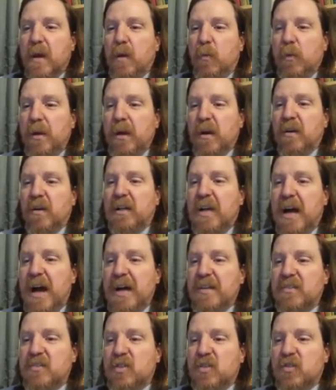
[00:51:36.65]
We are
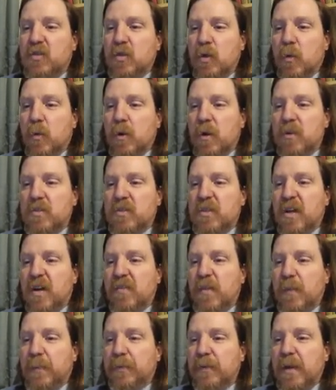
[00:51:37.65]
God's stewards
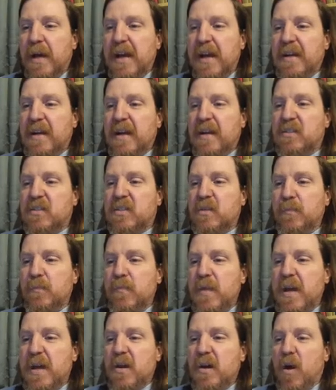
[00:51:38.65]
of the planet and
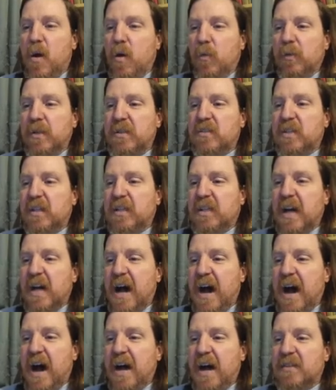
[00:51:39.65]
submit only to
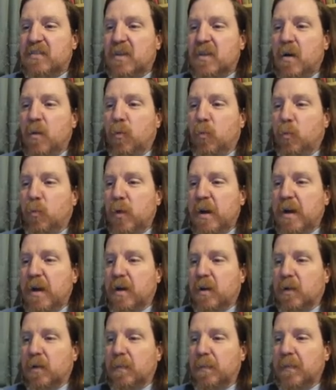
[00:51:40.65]
God's
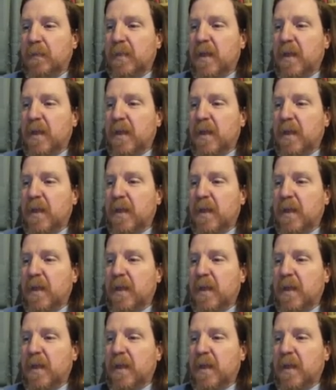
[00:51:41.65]
will